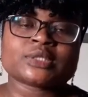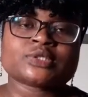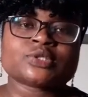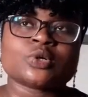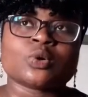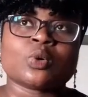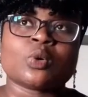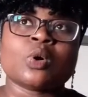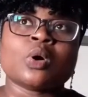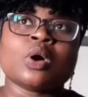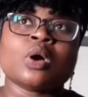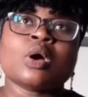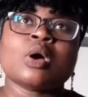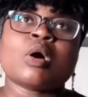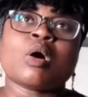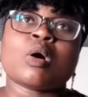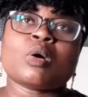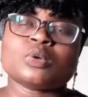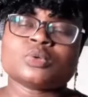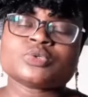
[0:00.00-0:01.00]
So
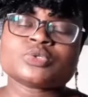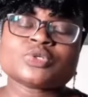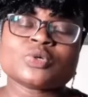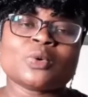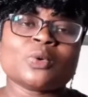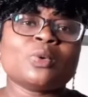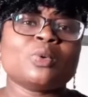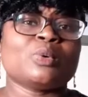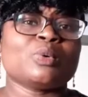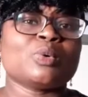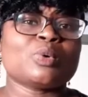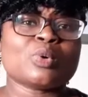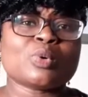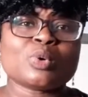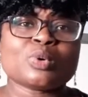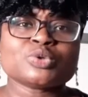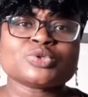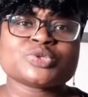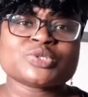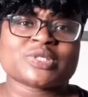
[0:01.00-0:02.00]
also
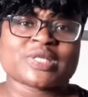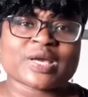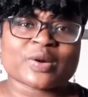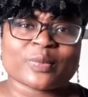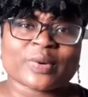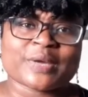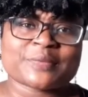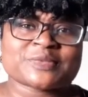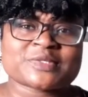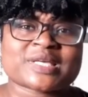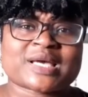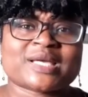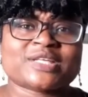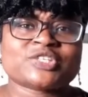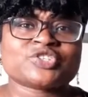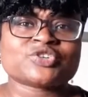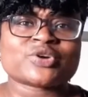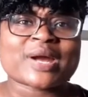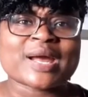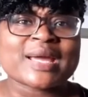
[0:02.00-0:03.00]
go to their website,
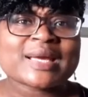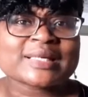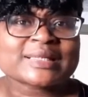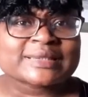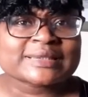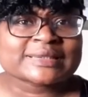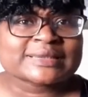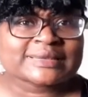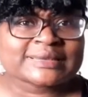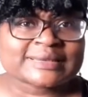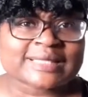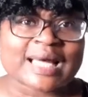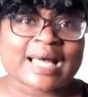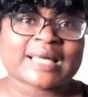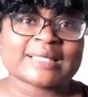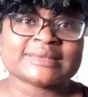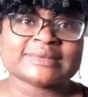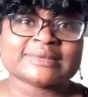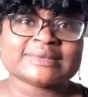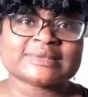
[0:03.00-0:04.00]
try and
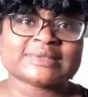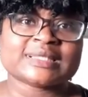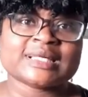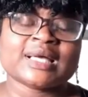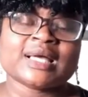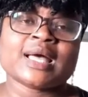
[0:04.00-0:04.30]
understand